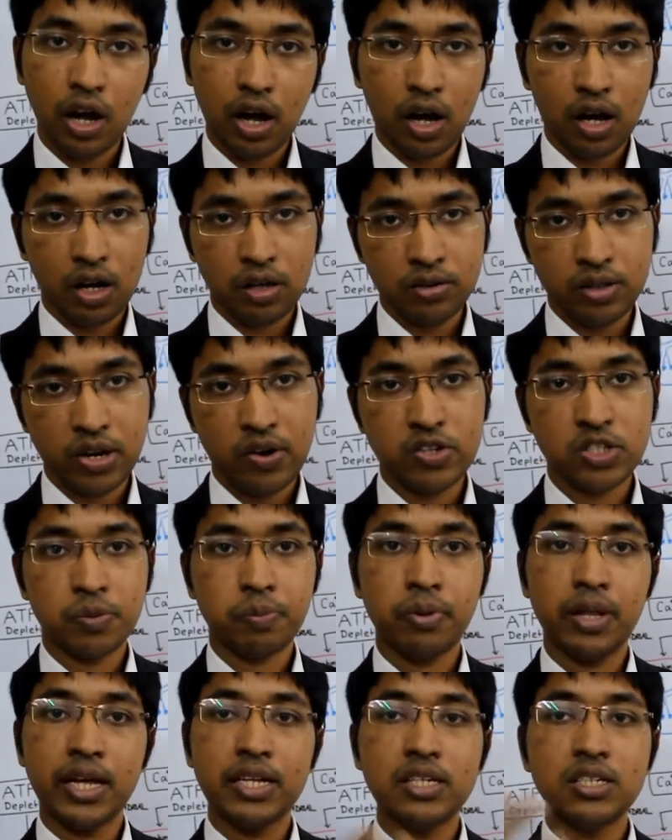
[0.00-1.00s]
there is
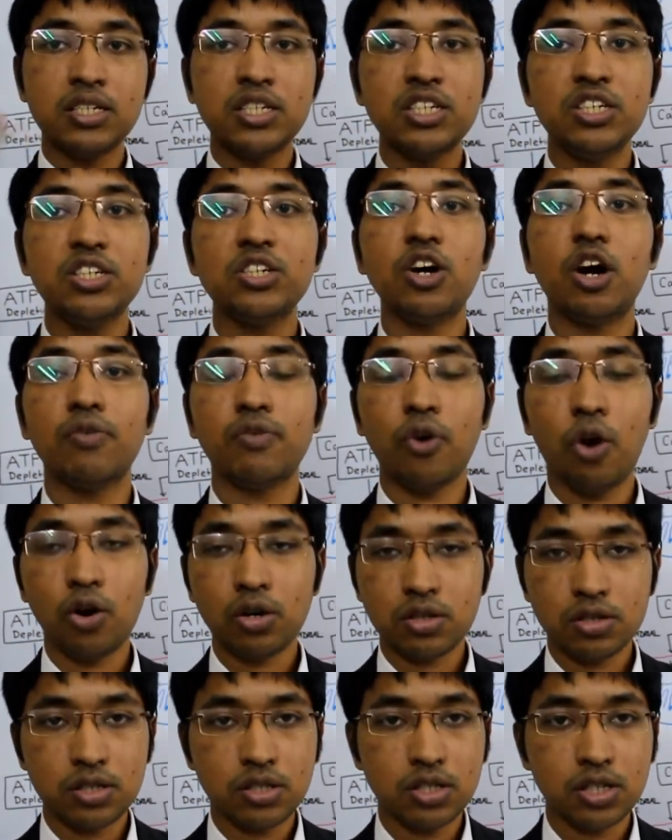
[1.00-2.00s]
plenty of
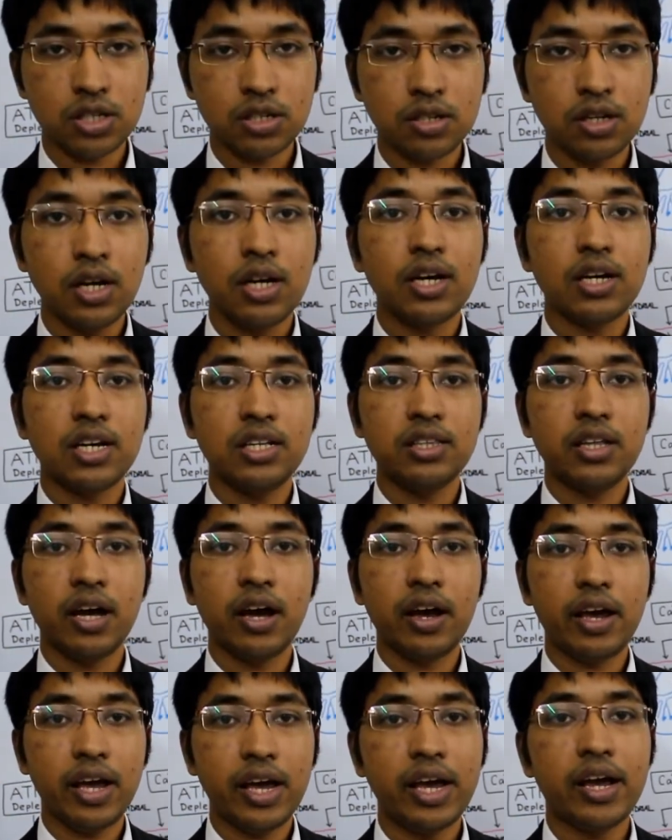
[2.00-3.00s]
oxygen in
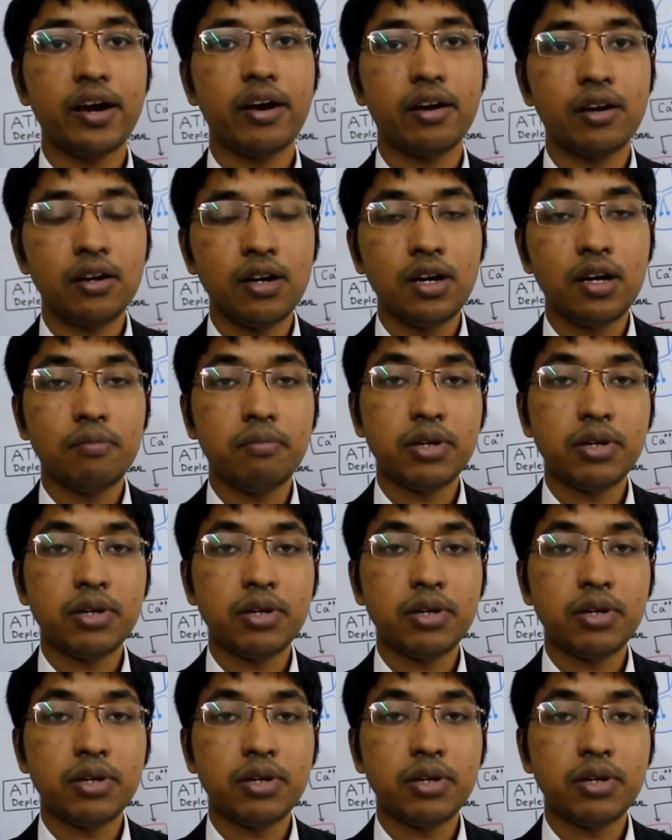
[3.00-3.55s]
the air,